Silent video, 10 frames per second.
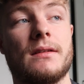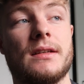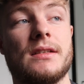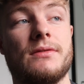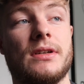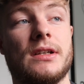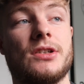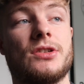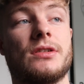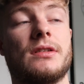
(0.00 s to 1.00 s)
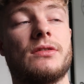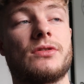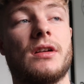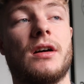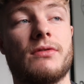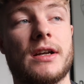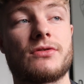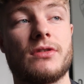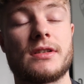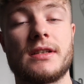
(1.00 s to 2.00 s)
Disney Village, there's a lot of
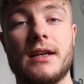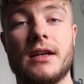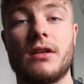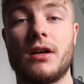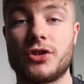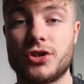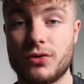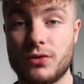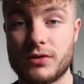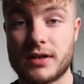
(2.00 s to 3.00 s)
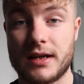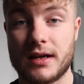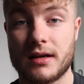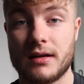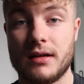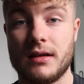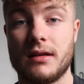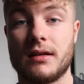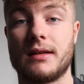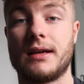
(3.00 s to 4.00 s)
restaurants there, a lot of shows there
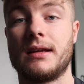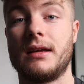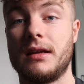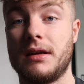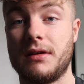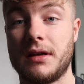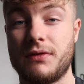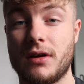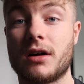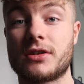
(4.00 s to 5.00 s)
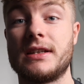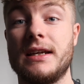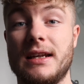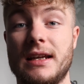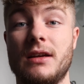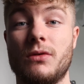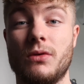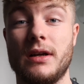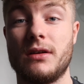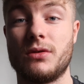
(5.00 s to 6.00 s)
that if you are staying in
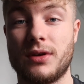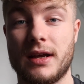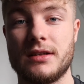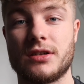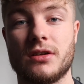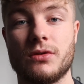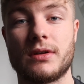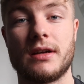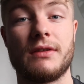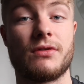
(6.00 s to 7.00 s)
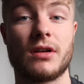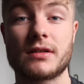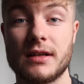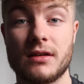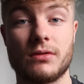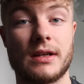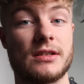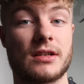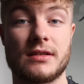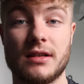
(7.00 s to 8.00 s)
the hotels you can go to. If you're not staying in the
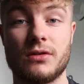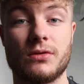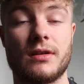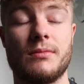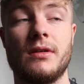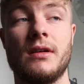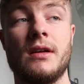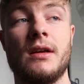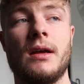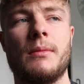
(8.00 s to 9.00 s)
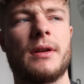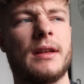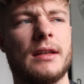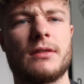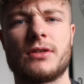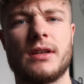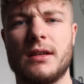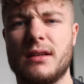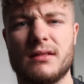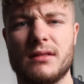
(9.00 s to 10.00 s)
hotels you can still go to them, but I think there's
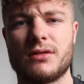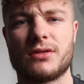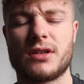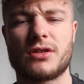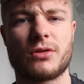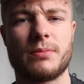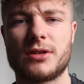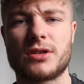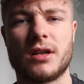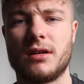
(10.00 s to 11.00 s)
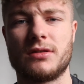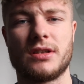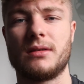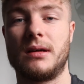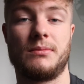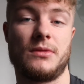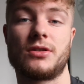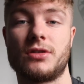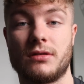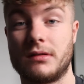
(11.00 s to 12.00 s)
a surplus charge. I'm
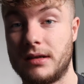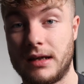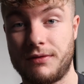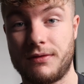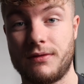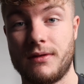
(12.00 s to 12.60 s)
not sure if